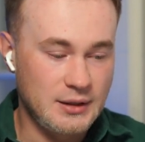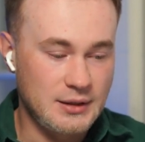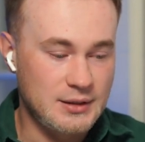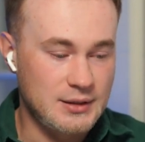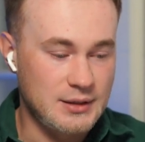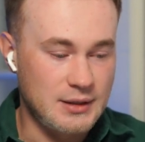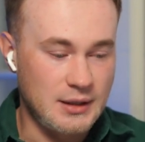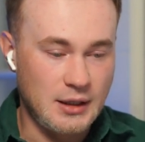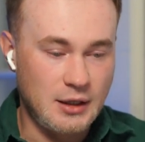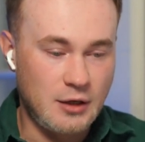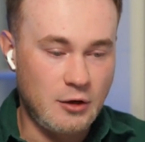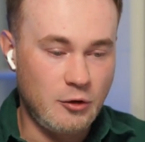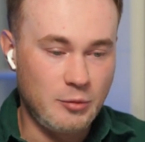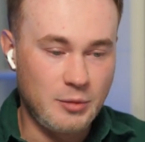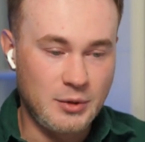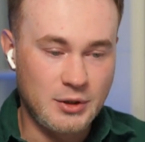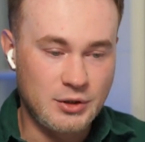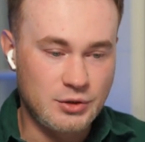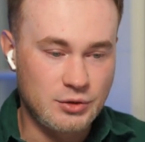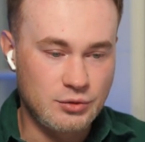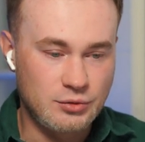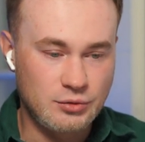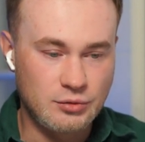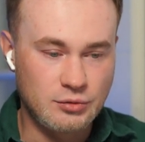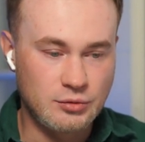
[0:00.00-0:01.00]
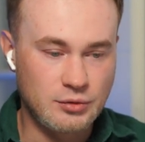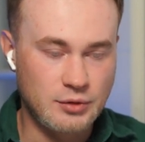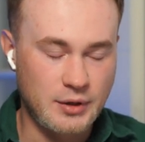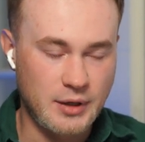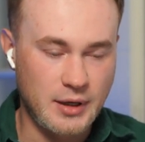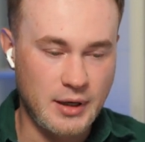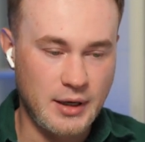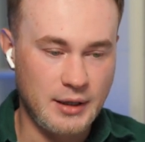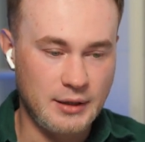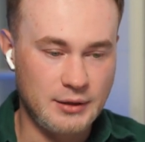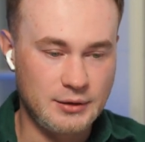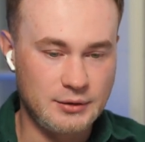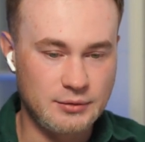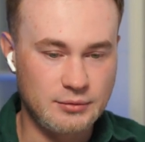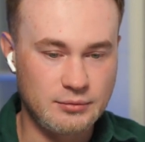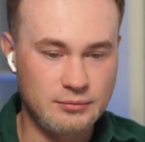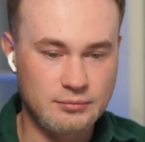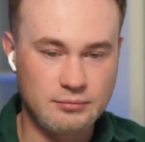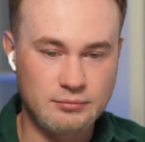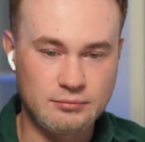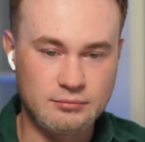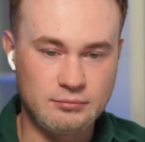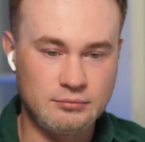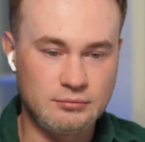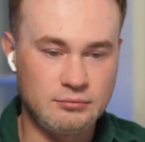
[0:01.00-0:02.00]
That's allow me to create
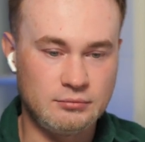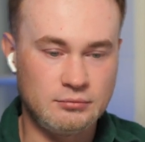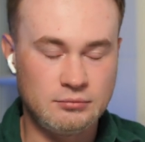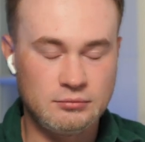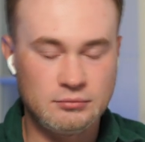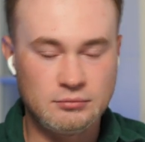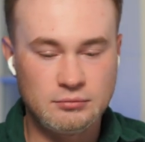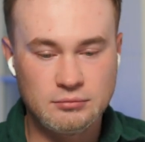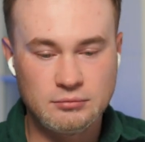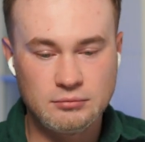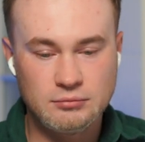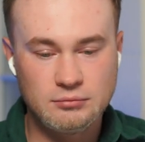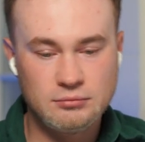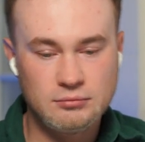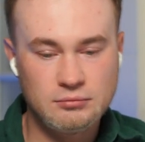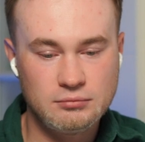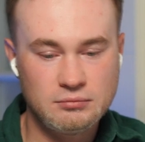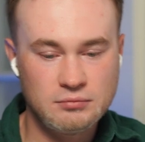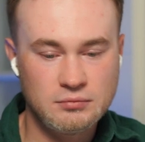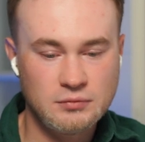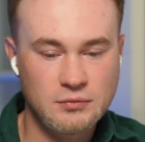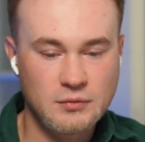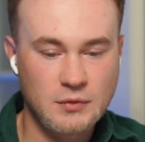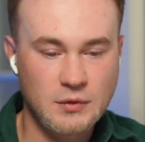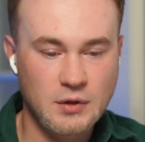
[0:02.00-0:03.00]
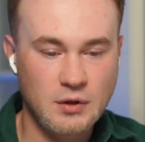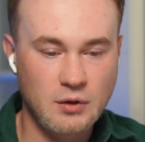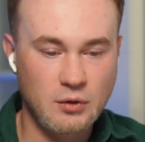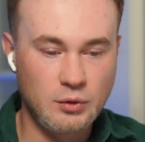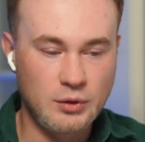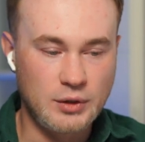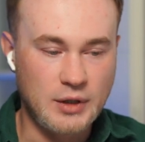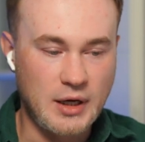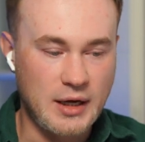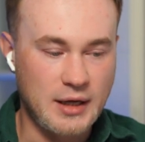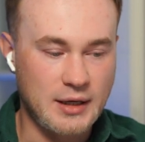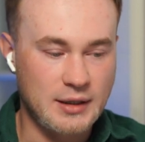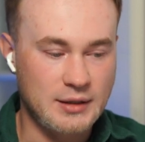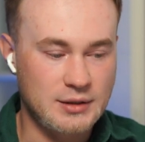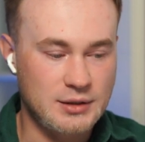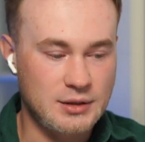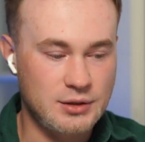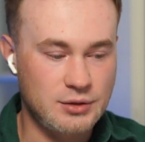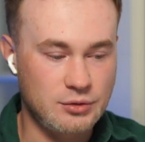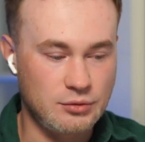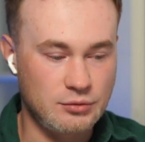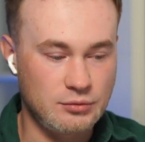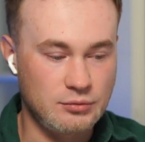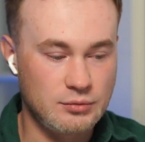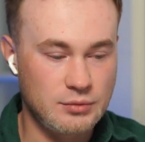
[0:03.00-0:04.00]
good
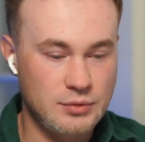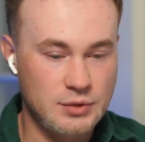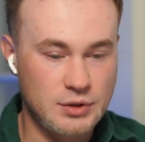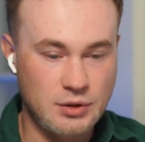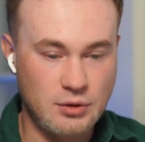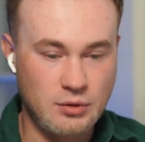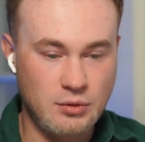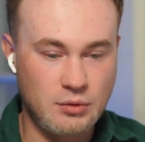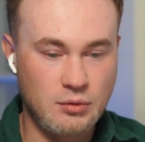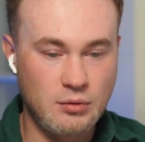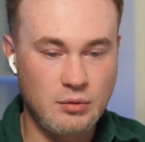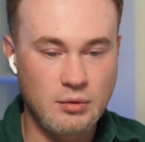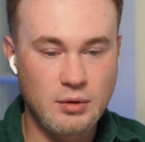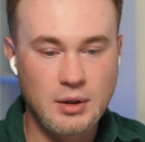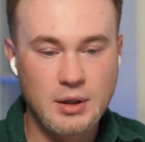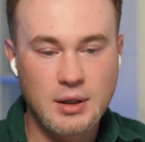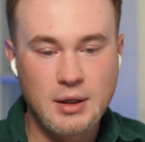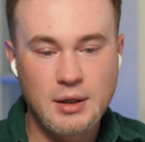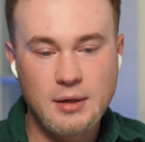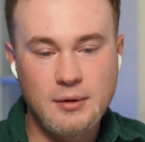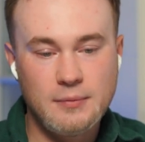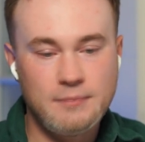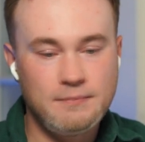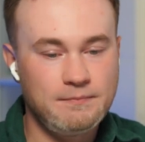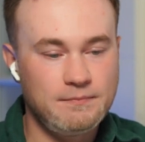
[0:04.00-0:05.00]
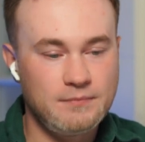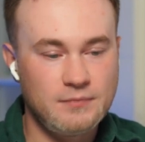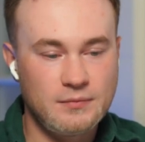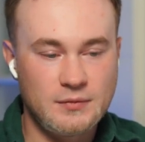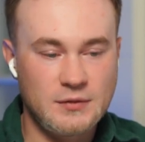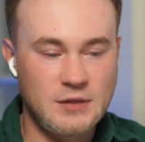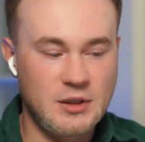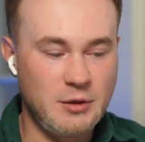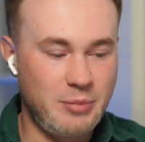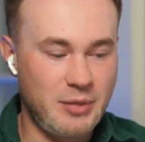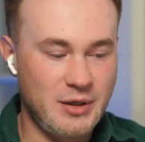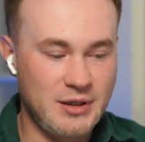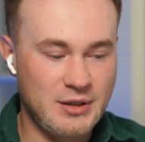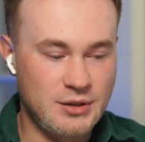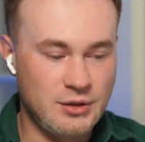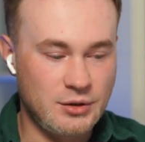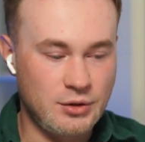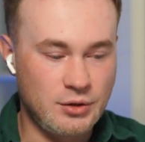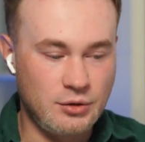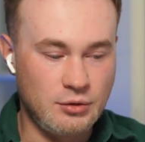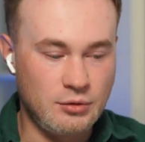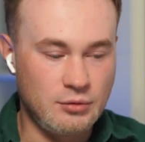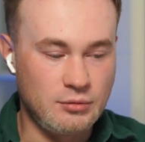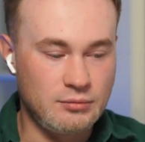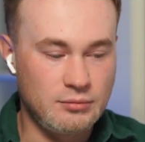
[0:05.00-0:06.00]
icons too. So depends
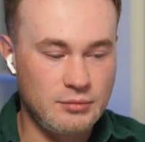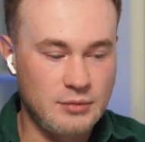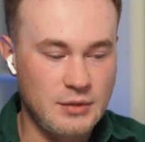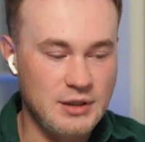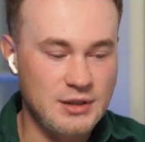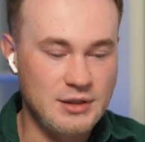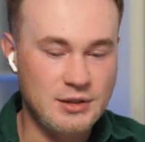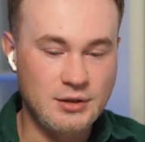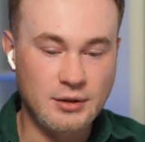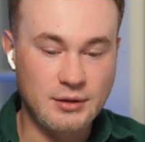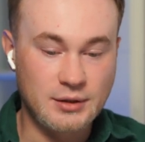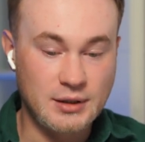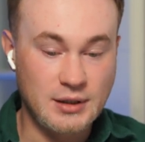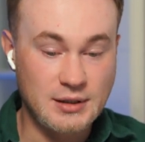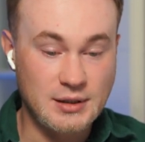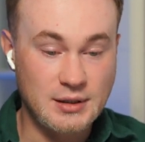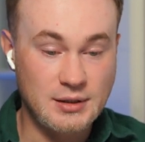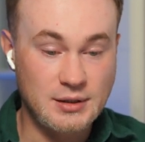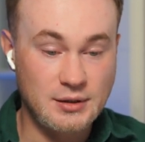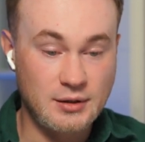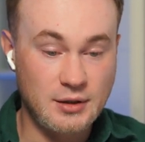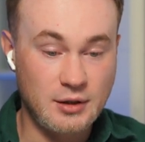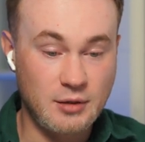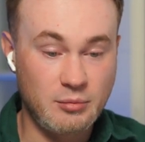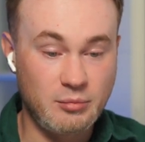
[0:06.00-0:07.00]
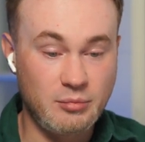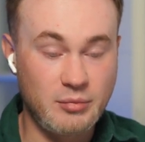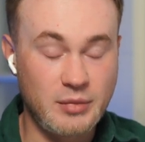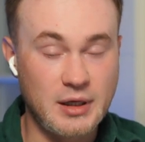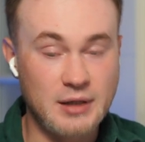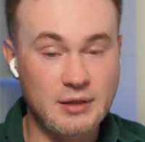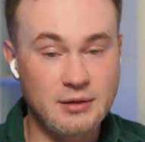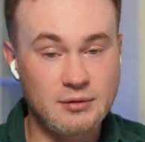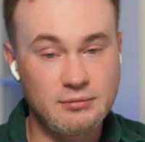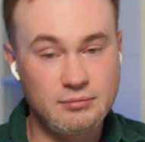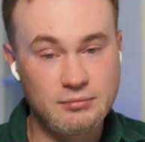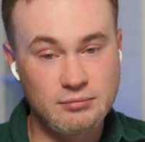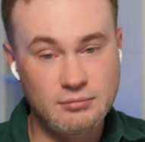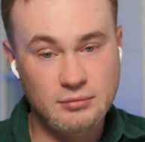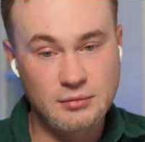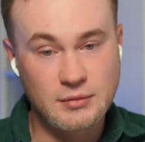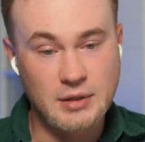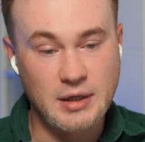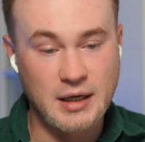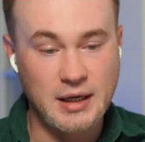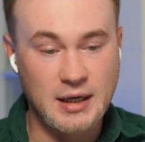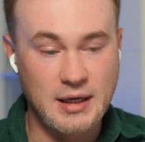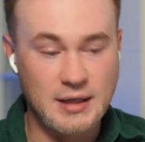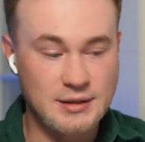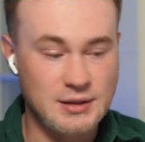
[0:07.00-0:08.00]
on you. It's not necessary, but
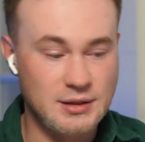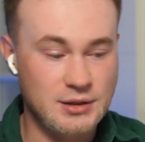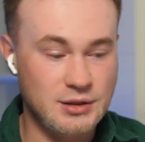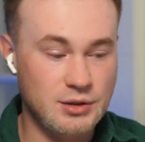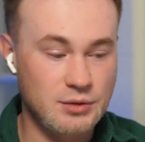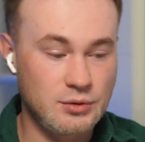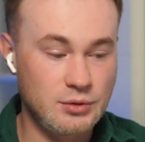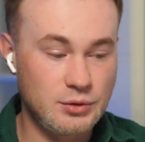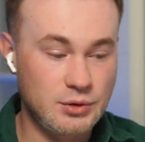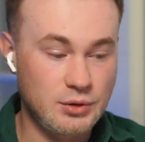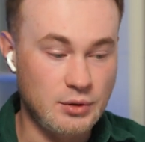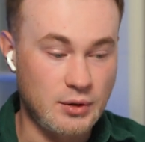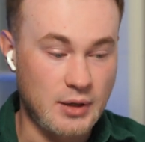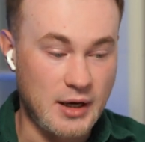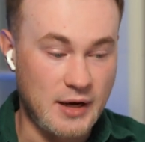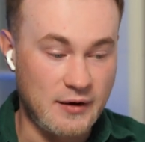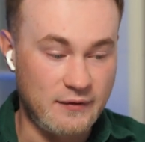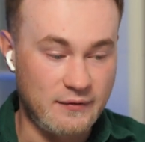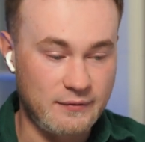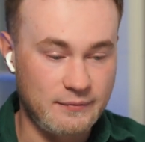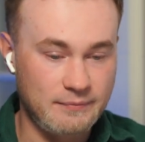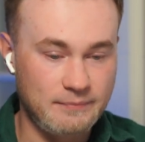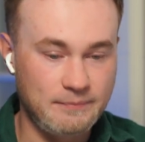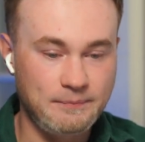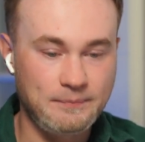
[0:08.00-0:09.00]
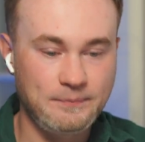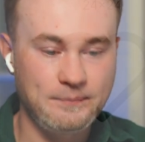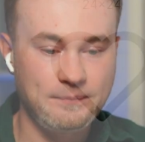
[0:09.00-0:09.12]
I guess it's good to have.